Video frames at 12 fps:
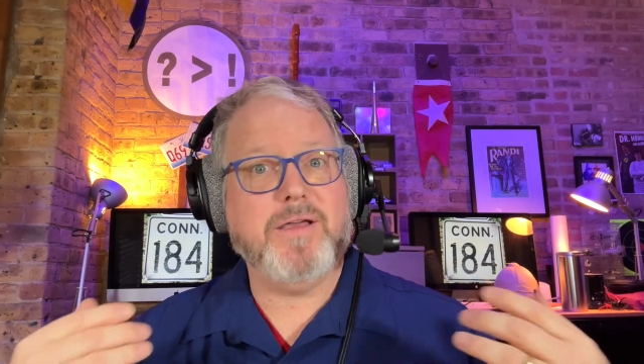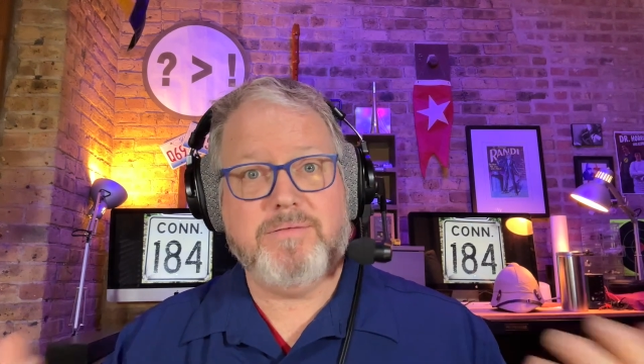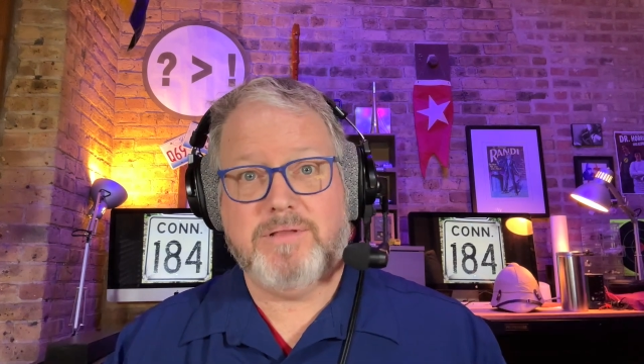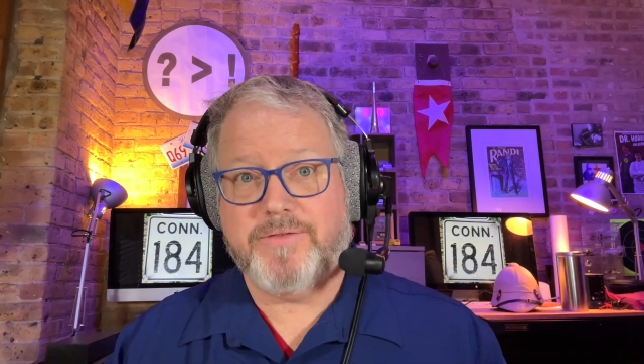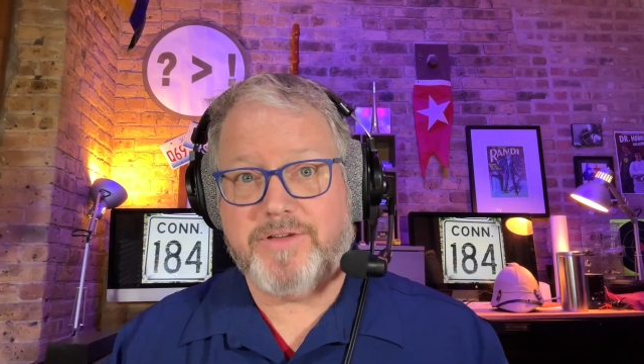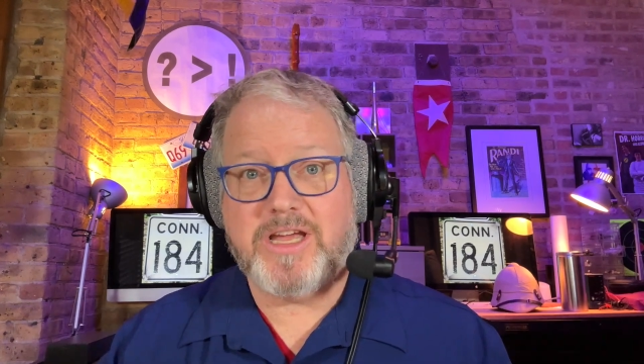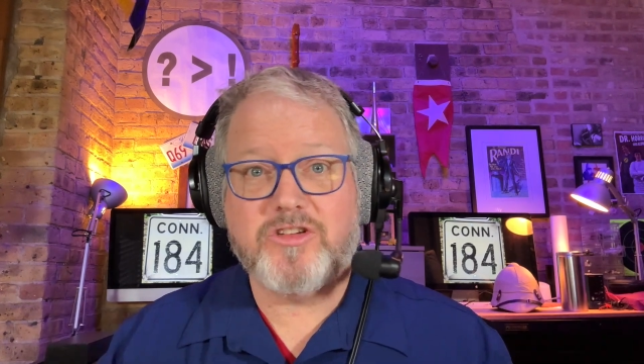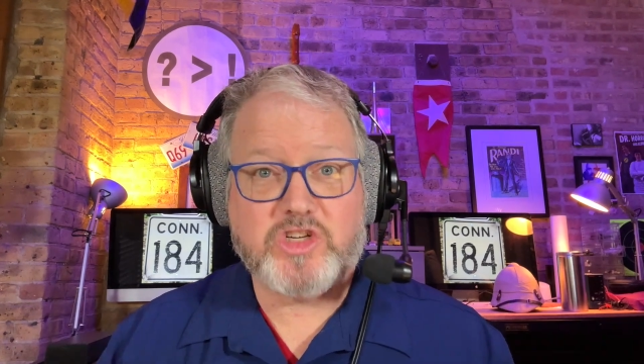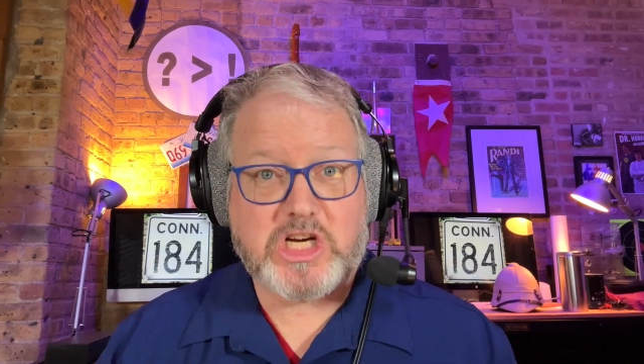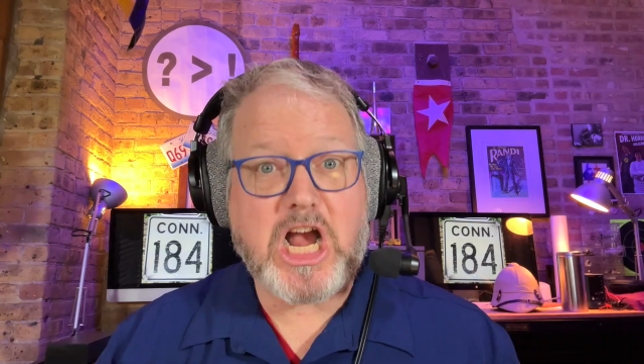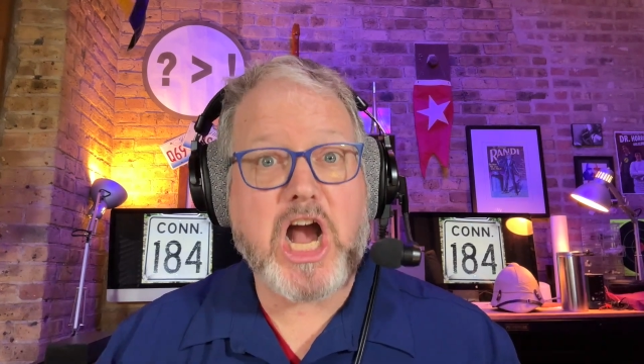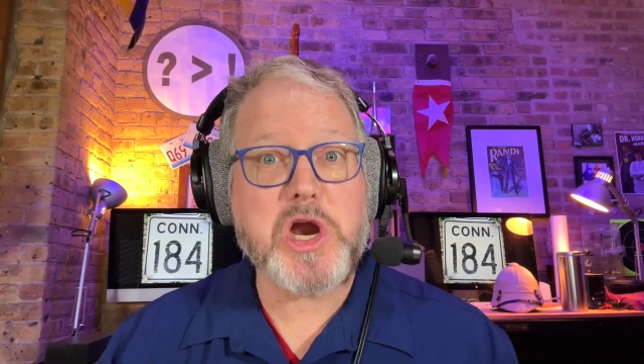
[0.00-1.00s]
Living in
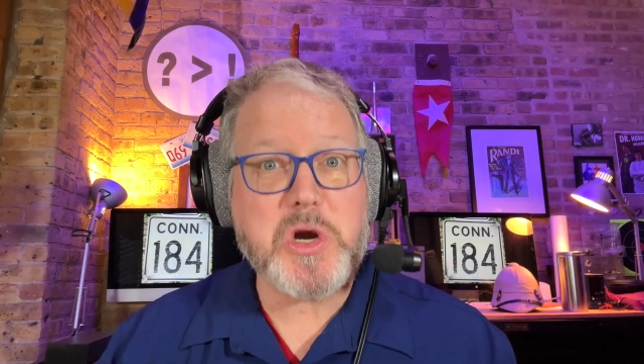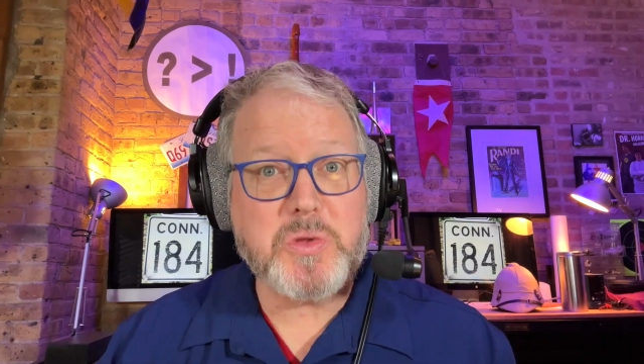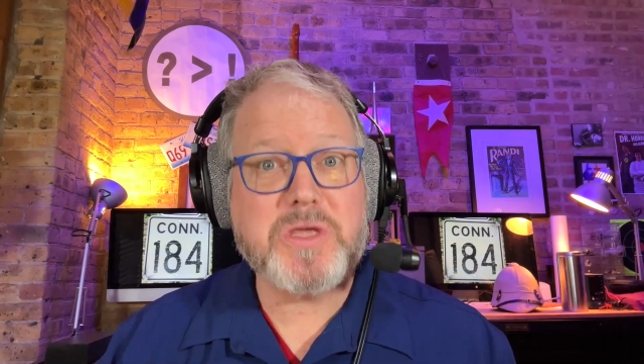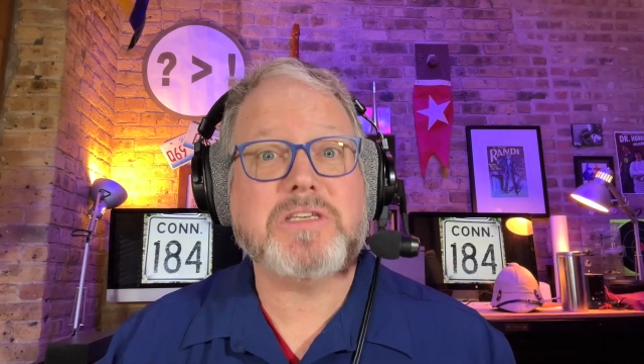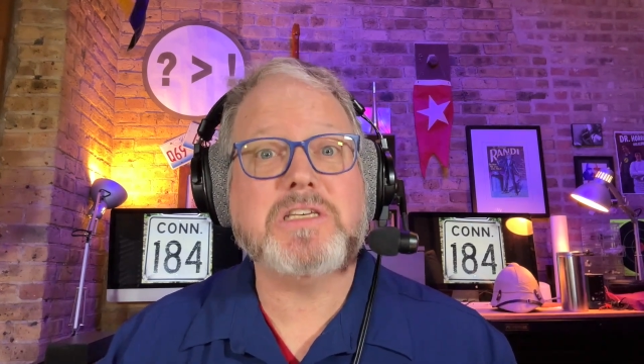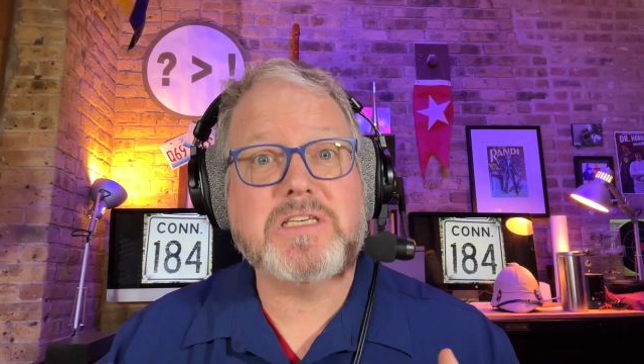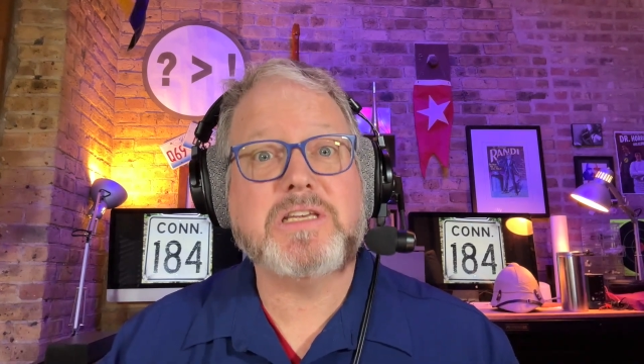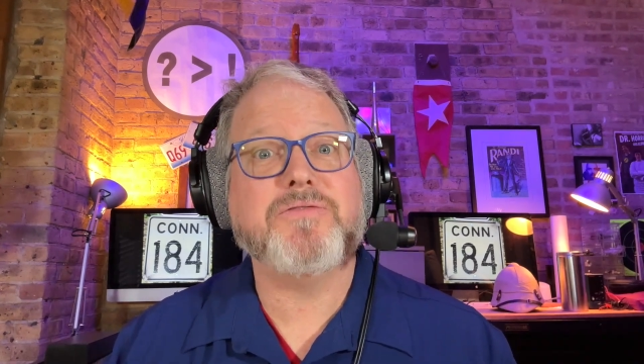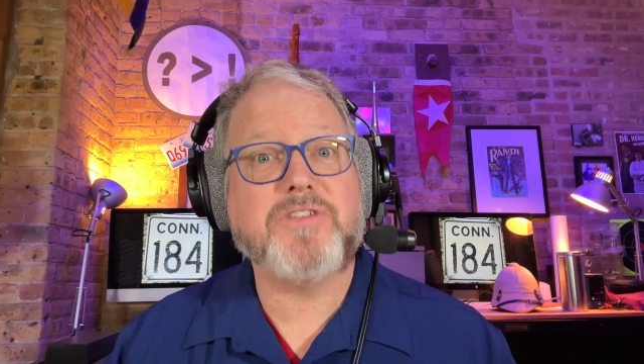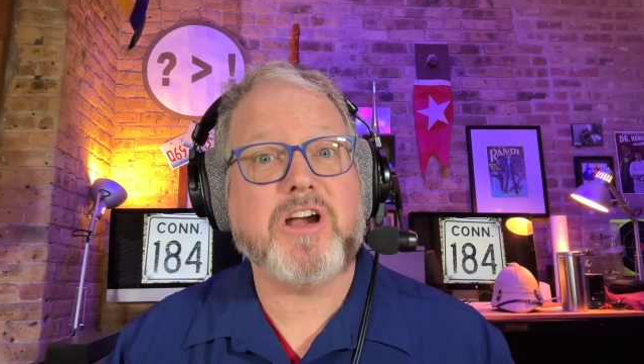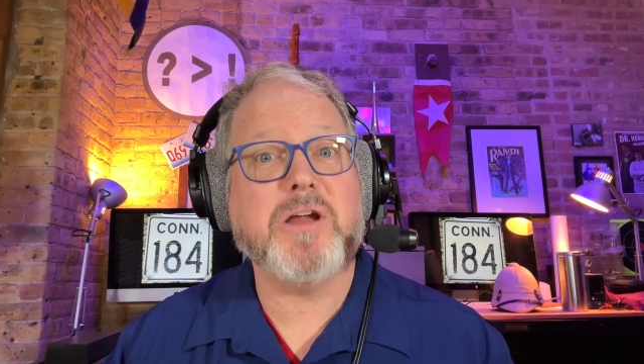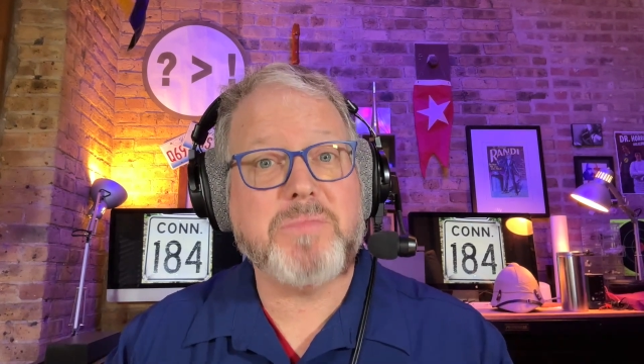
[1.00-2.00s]
Chicago, this is a
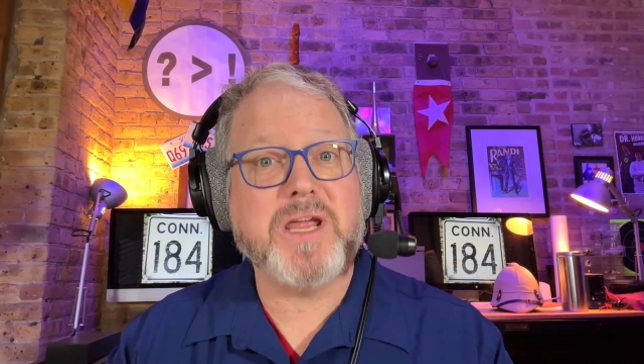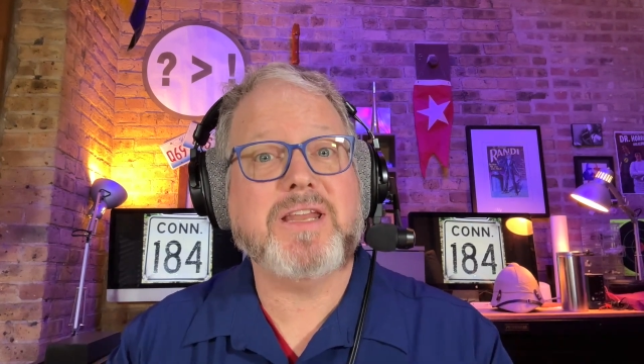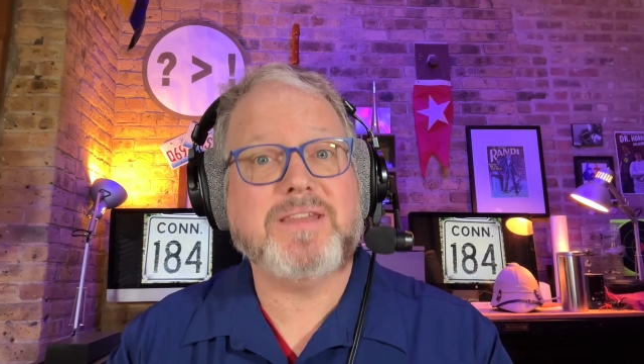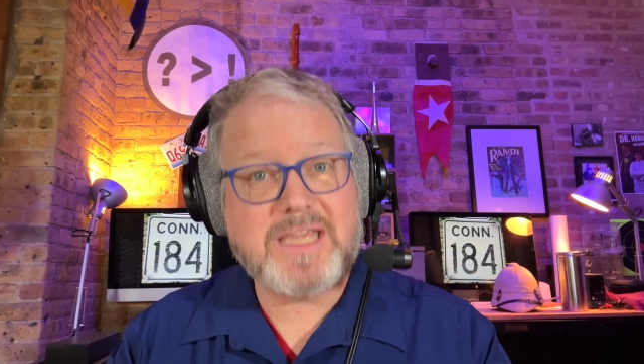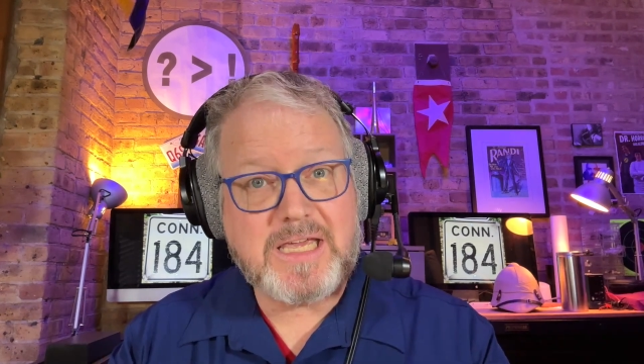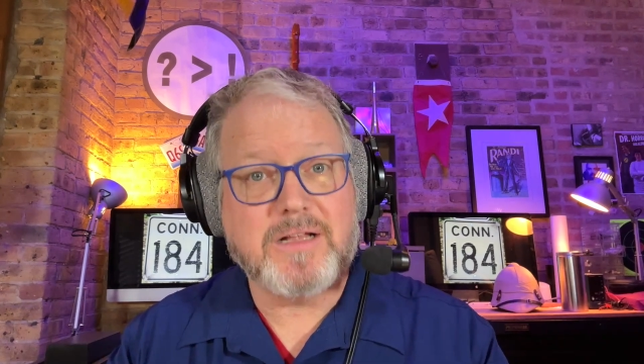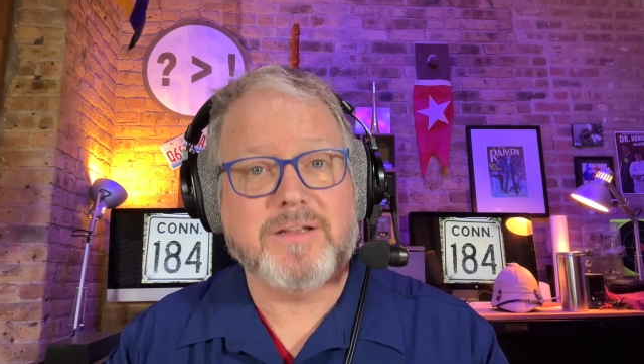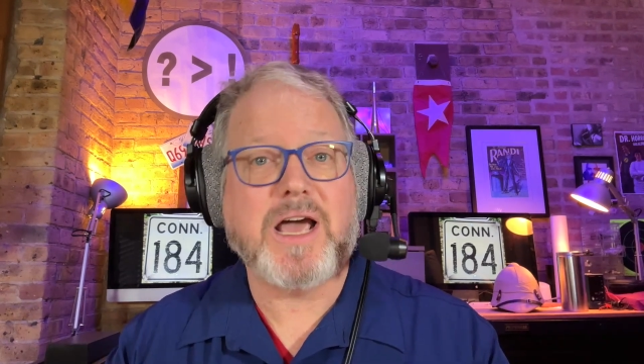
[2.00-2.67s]
very big deal.